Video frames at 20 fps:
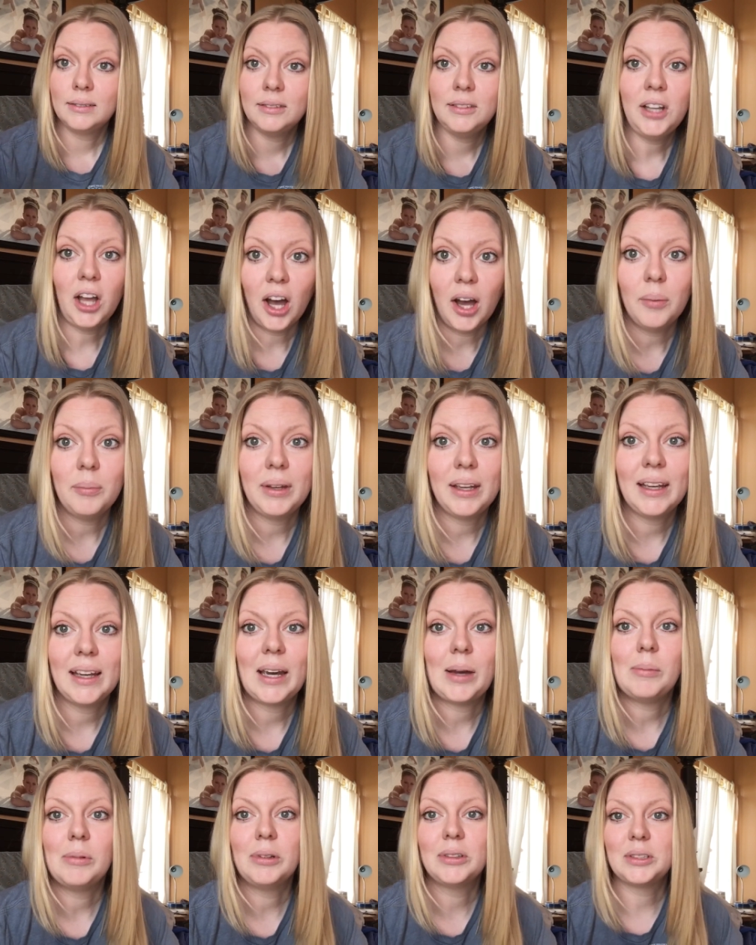not being
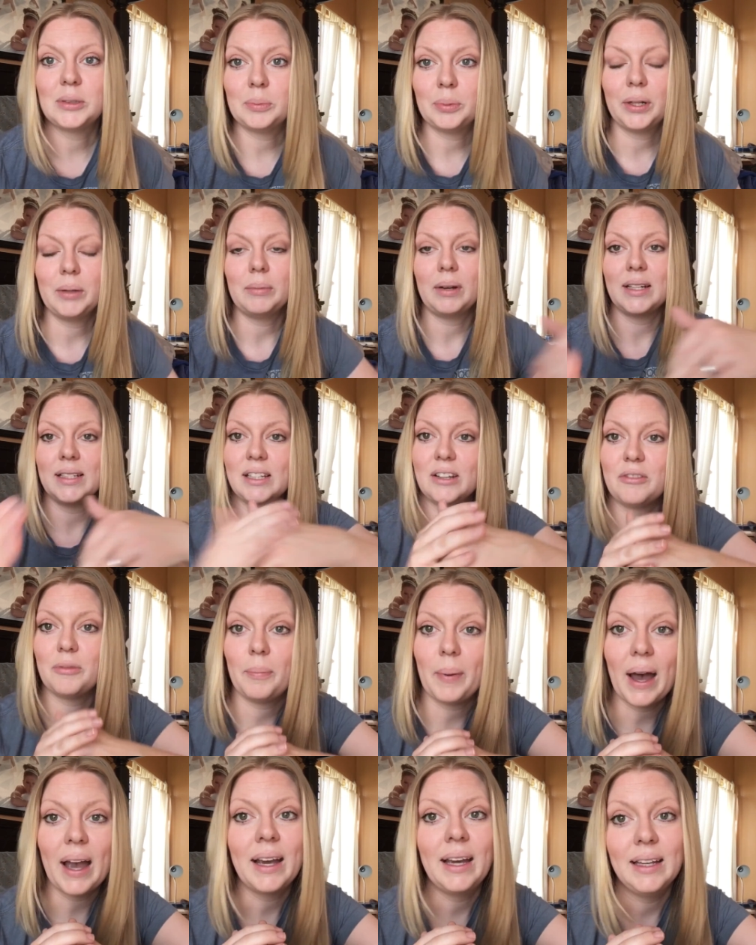able to bring myself
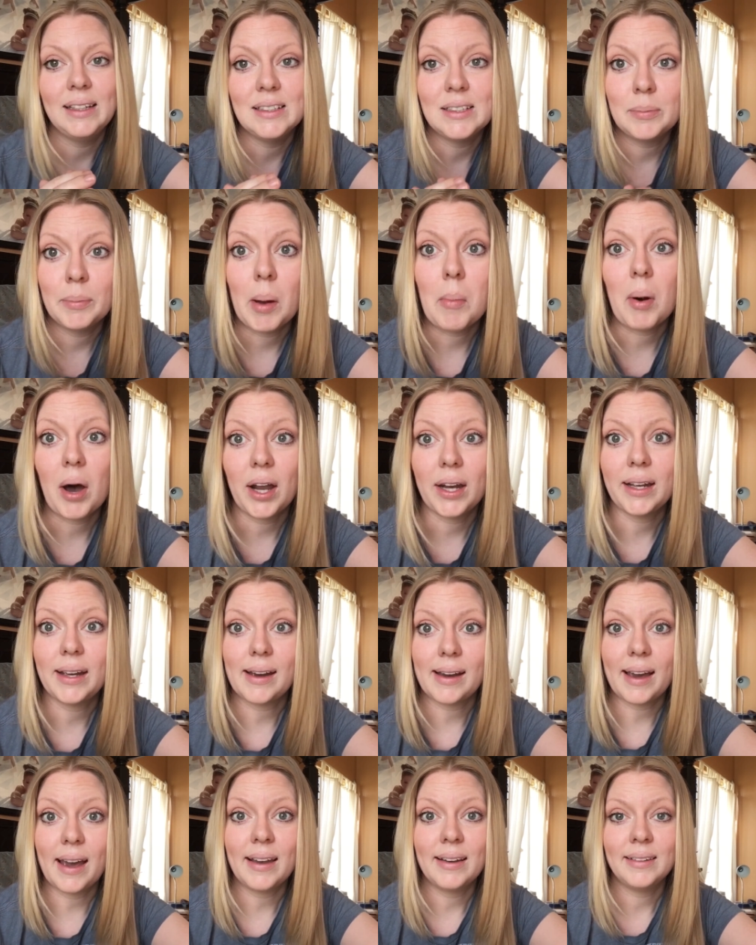back into my body
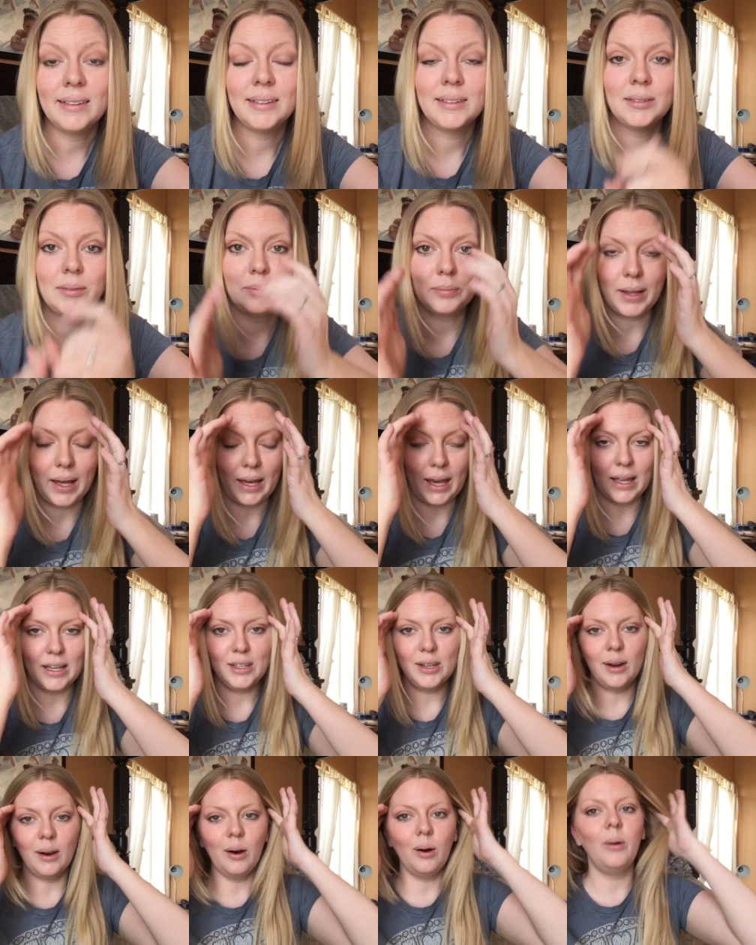again. Like, I
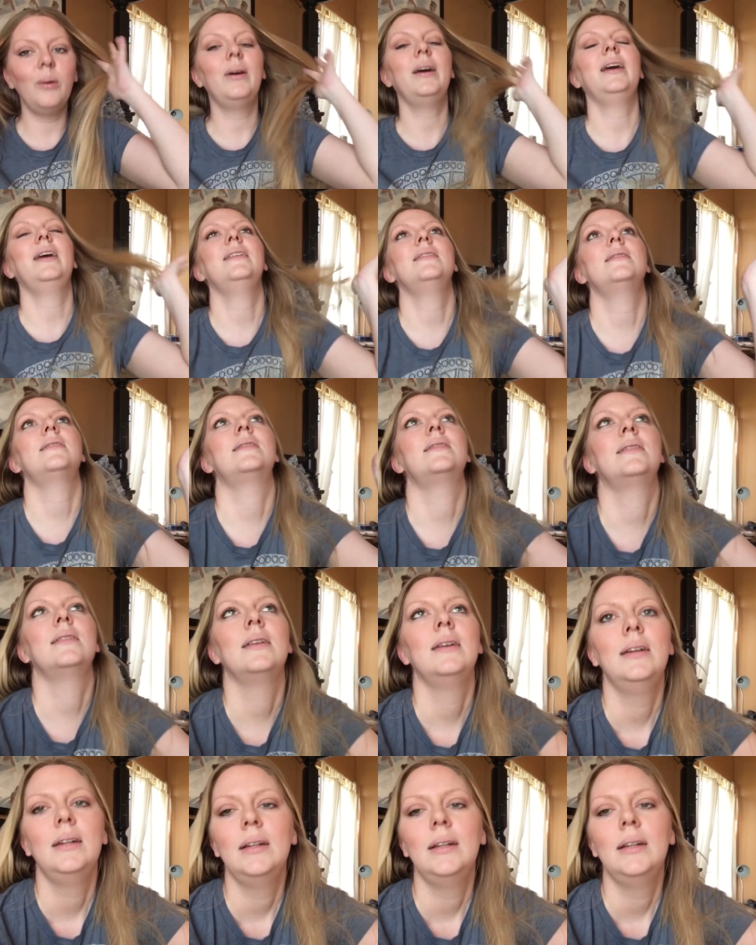know it's